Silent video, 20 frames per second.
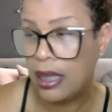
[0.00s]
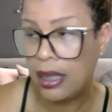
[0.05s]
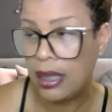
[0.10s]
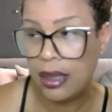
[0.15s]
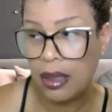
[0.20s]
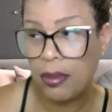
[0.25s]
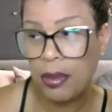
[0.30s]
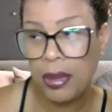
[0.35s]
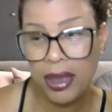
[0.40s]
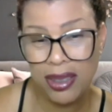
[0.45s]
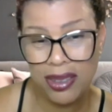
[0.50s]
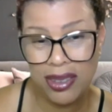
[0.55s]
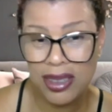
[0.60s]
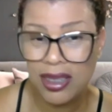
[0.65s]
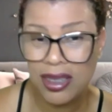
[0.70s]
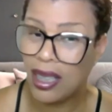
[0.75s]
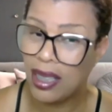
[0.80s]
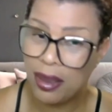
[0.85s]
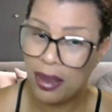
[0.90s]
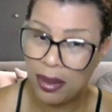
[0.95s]
And their mother
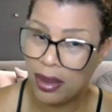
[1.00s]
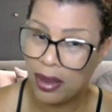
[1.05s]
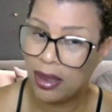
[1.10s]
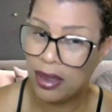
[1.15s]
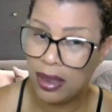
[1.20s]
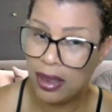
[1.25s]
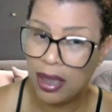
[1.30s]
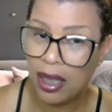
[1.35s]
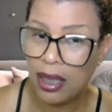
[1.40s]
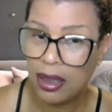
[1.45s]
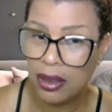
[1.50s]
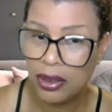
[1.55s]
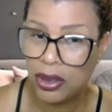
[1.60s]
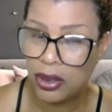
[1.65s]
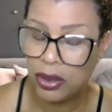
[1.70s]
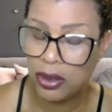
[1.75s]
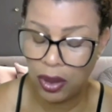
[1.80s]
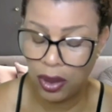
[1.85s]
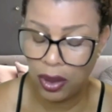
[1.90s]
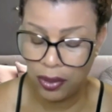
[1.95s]
is like, y'all are
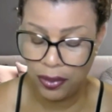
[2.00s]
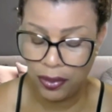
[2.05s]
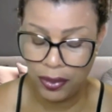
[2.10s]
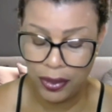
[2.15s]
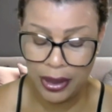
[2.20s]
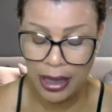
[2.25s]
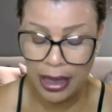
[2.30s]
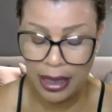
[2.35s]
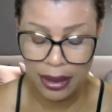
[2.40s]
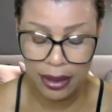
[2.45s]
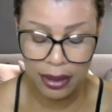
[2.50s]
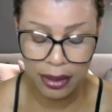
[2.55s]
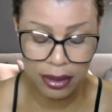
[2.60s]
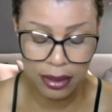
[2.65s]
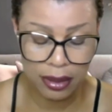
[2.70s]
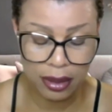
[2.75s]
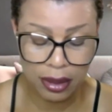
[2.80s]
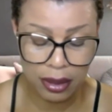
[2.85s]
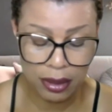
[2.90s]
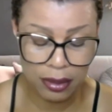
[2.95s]
too old for that,
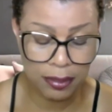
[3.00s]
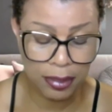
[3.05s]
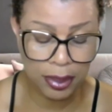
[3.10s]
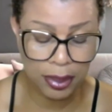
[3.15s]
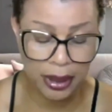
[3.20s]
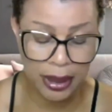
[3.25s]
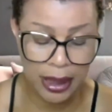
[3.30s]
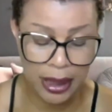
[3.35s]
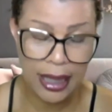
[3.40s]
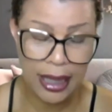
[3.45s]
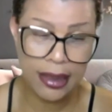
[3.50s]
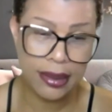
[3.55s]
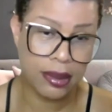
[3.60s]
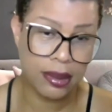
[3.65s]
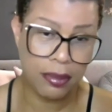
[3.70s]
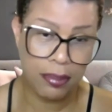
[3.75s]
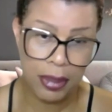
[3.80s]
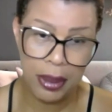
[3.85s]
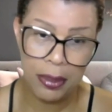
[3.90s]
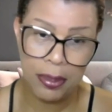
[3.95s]
putting
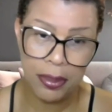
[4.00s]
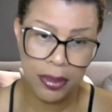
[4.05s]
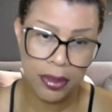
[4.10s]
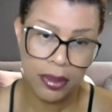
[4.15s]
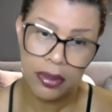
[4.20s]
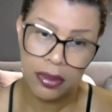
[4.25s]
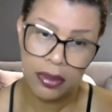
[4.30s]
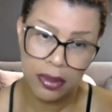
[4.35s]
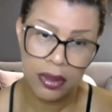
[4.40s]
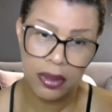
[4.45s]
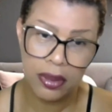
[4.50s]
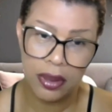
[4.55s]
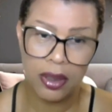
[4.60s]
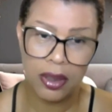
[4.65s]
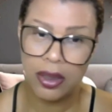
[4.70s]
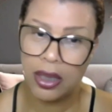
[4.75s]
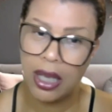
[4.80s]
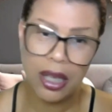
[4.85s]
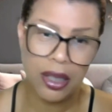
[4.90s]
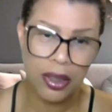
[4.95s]
hands on people.
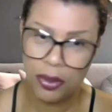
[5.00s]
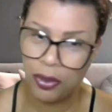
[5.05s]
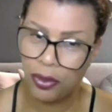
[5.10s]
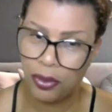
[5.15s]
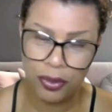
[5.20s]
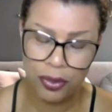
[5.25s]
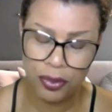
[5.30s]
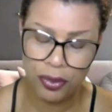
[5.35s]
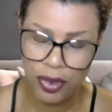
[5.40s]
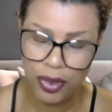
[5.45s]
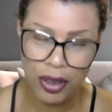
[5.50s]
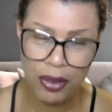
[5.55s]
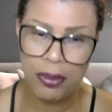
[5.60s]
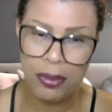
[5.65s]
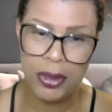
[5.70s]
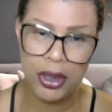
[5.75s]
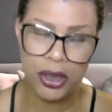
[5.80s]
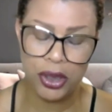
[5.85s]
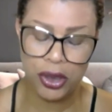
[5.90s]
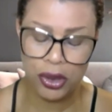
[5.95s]
Y'all are
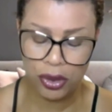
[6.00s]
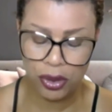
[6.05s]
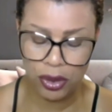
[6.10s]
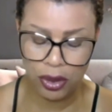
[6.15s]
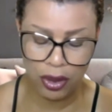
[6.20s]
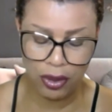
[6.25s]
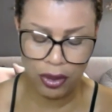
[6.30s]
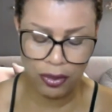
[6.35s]
very much too